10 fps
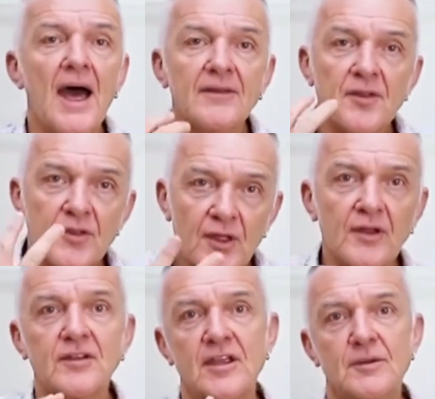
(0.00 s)
And the
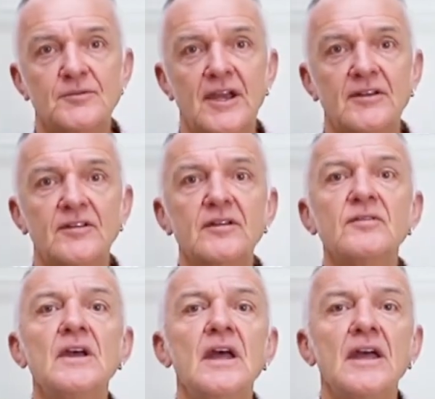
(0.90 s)
third key
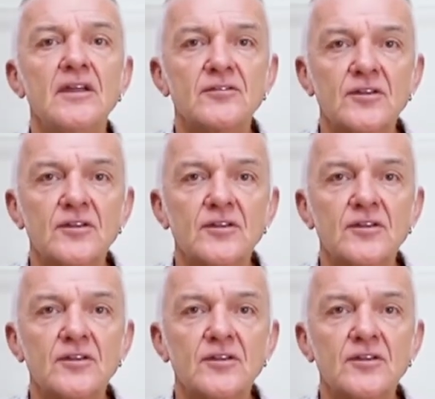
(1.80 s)
objective is